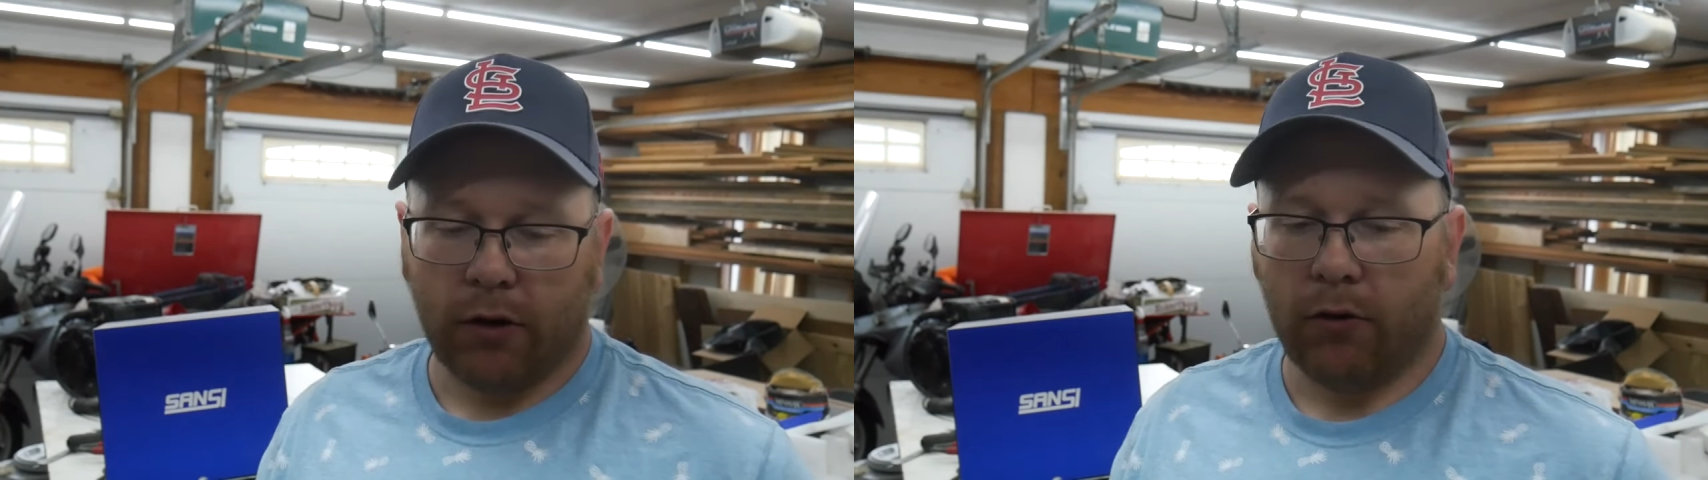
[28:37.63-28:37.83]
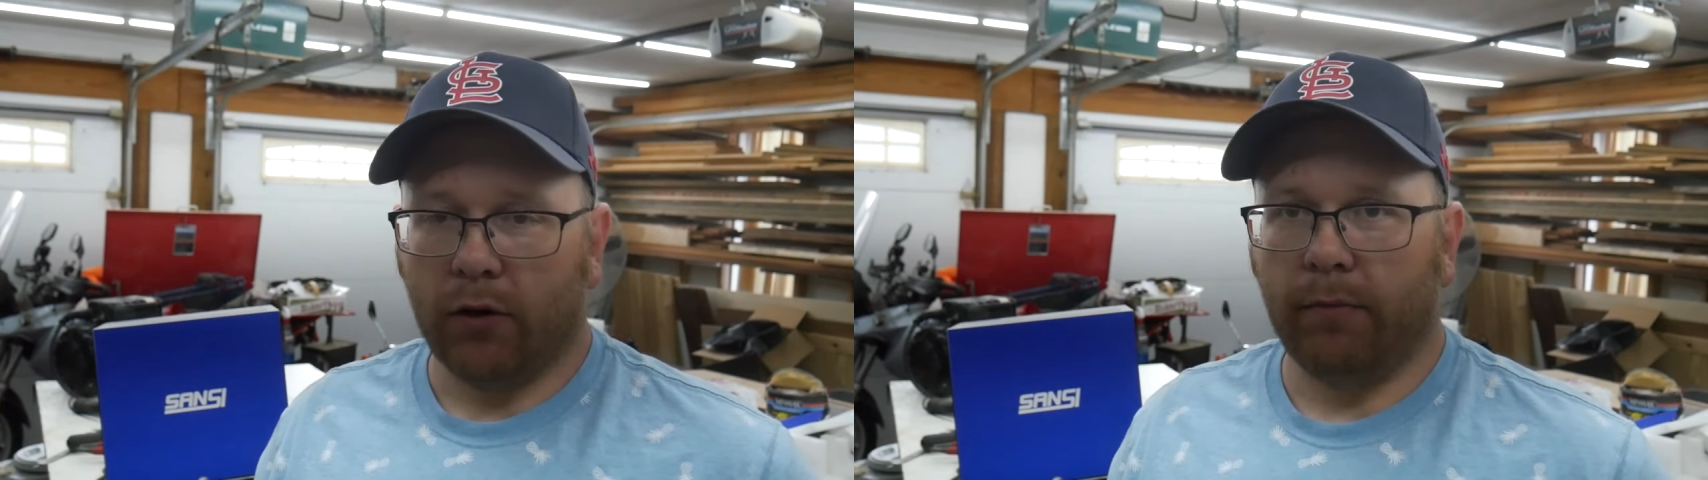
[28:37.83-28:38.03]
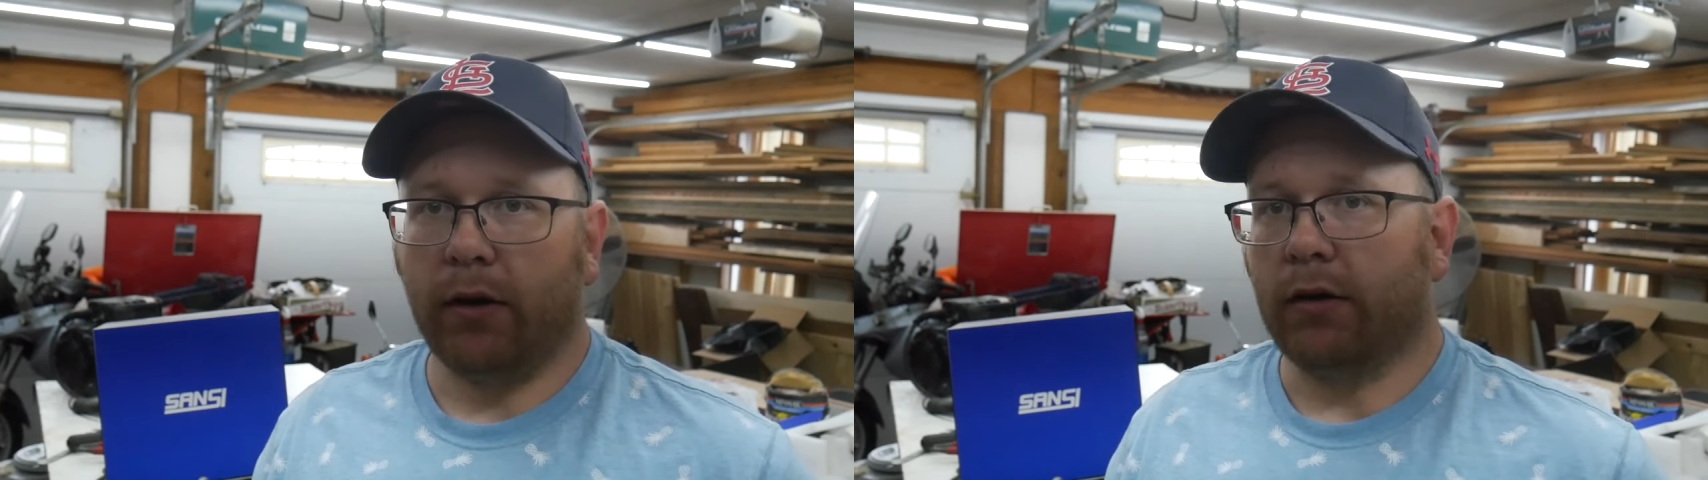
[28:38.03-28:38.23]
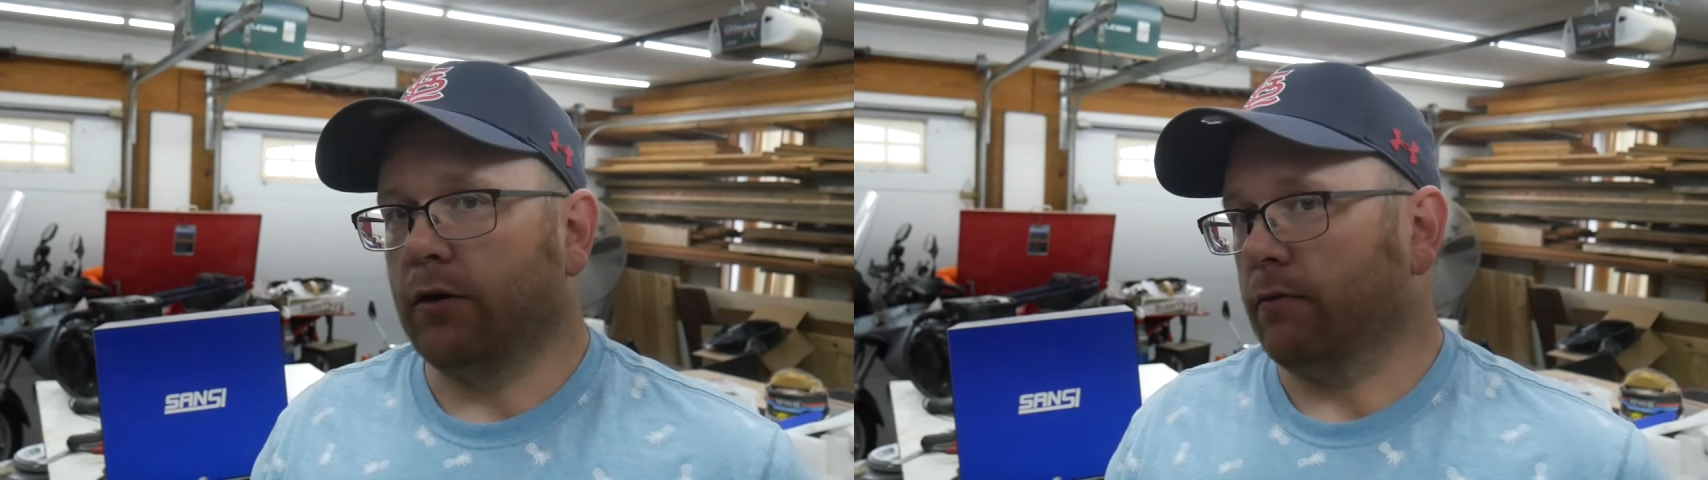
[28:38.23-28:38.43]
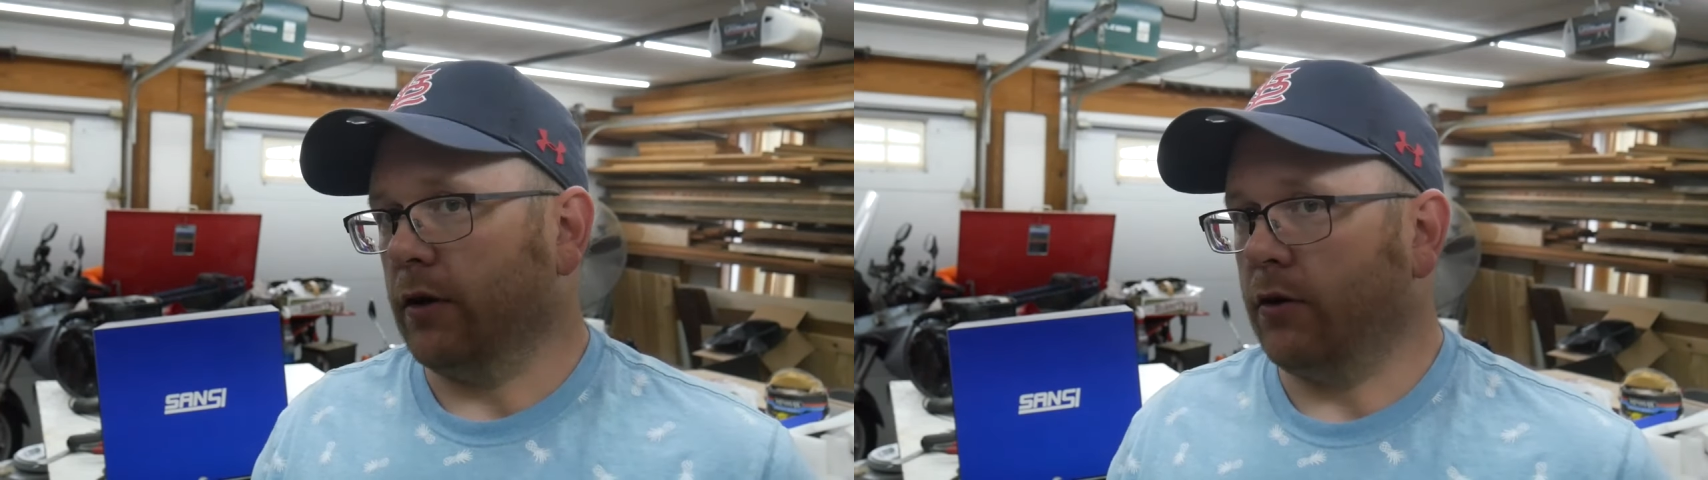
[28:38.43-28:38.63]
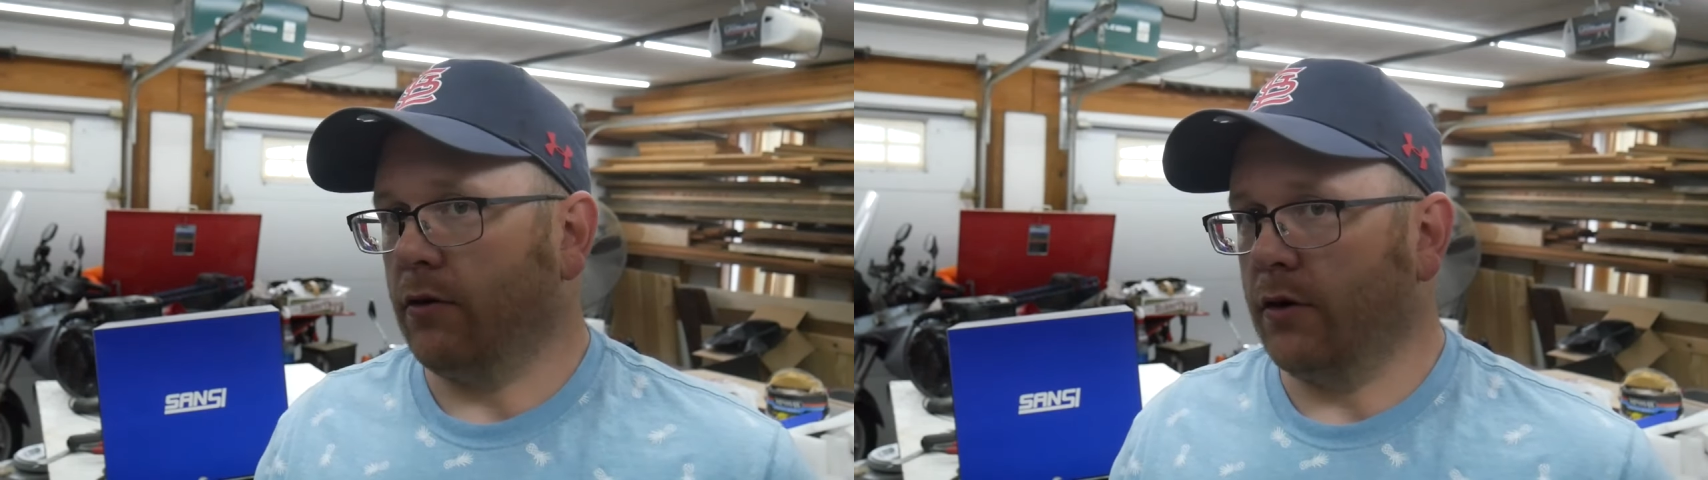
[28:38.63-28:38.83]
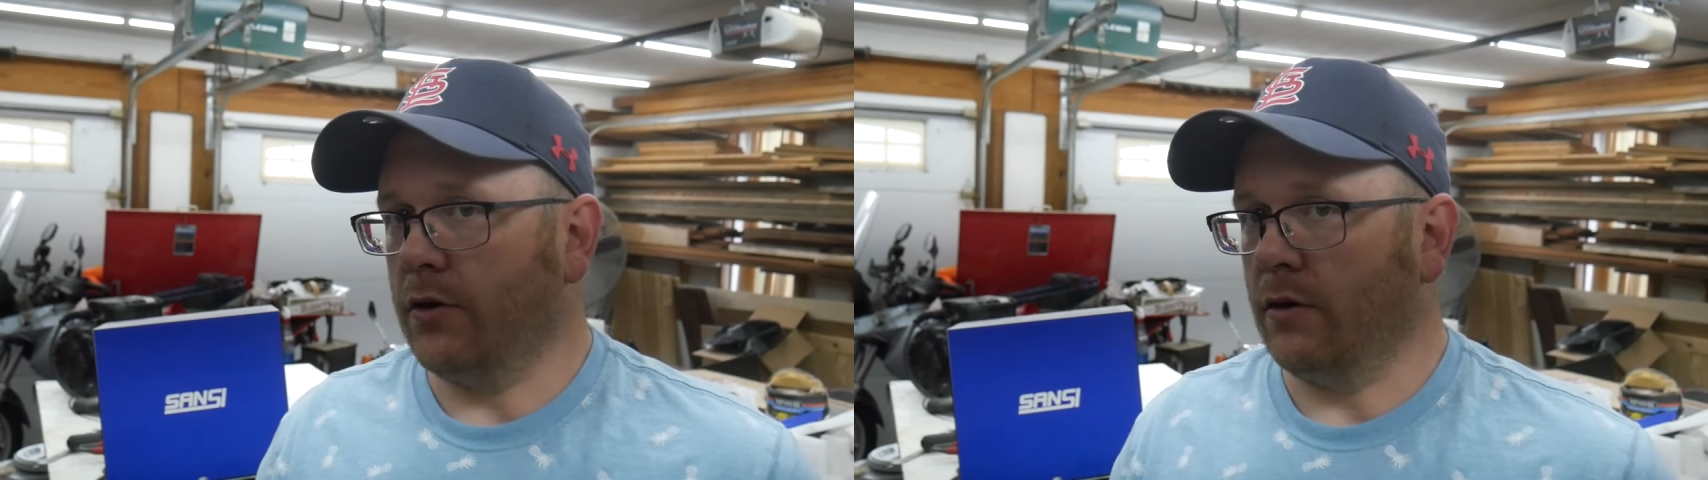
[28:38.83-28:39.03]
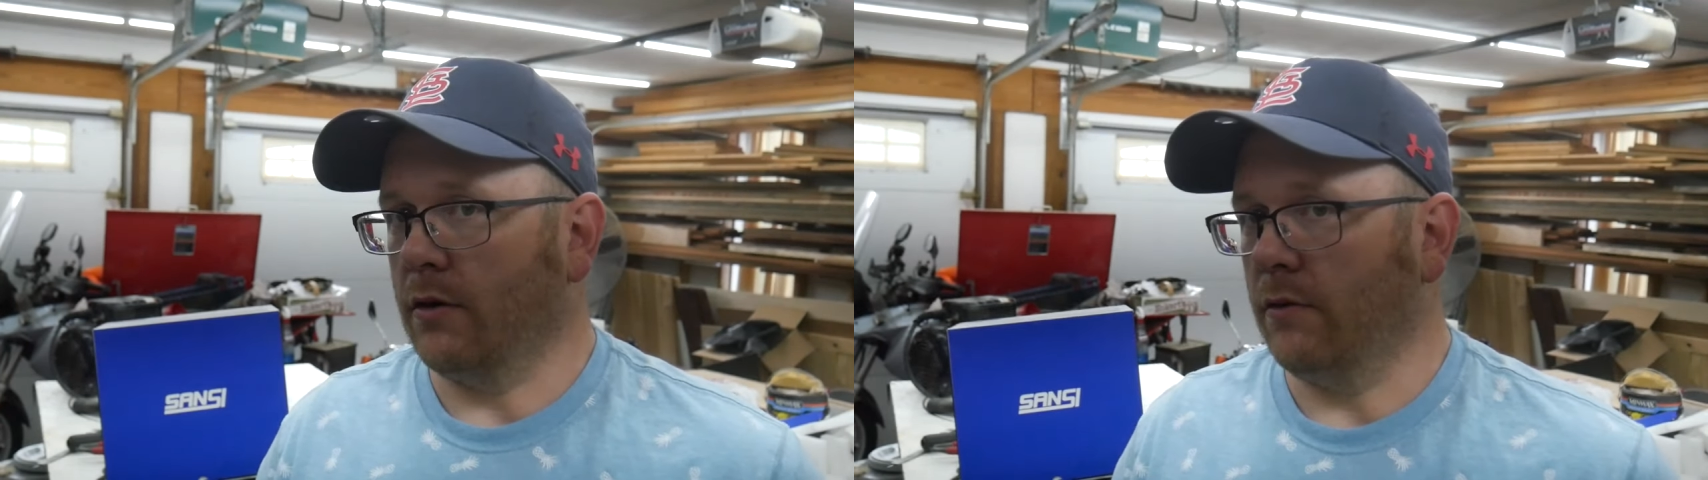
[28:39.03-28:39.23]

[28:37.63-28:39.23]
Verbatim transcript: record button and record your